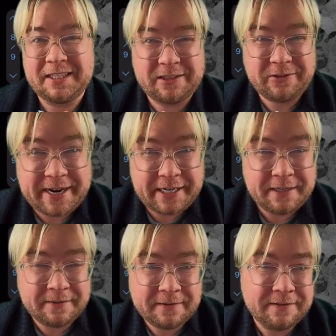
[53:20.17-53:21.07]
that
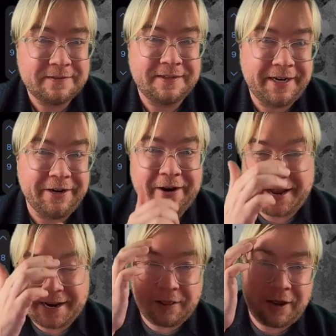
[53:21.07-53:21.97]
straight. I know
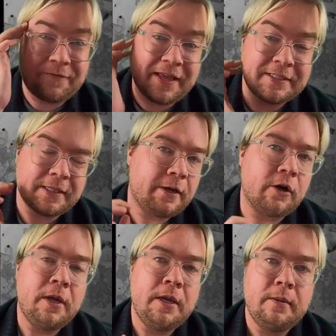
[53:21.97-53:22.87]
I had a lot of things in
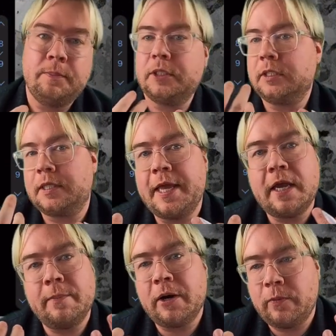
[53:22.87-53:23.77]
there, but just
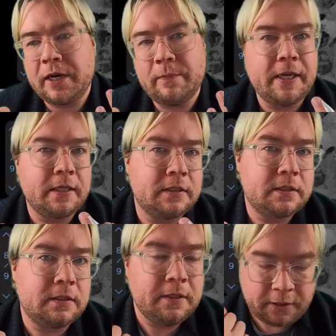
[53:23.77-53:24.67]
think about what it
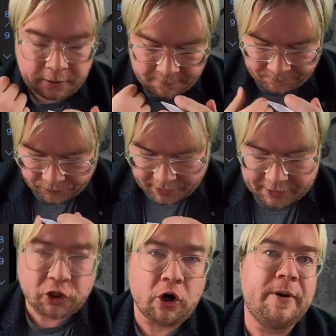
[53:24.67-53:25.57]
means.
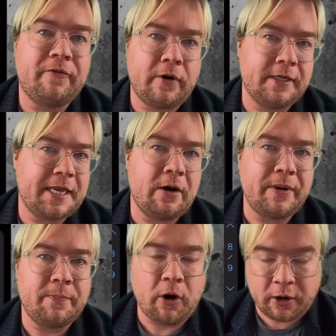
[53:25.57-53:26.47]
That term in front is
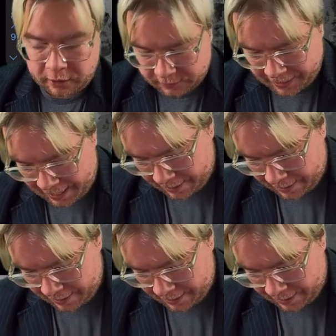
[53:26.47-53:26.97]
how many particles I